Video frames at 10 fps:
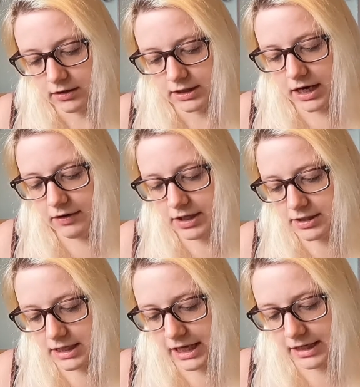There it
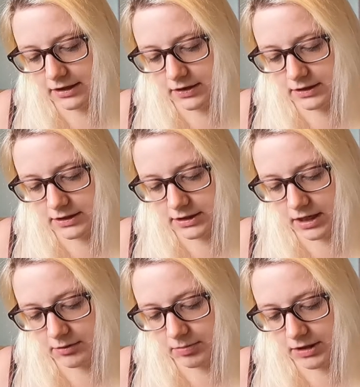has lain
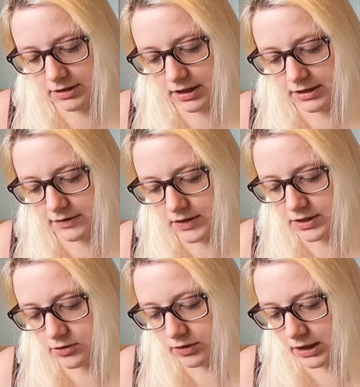undisturbed by the tides of
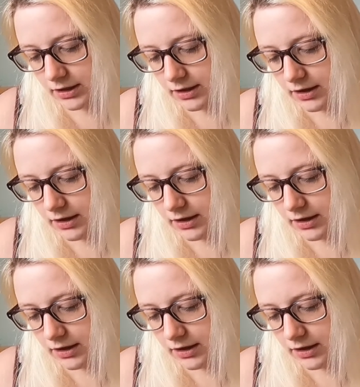history.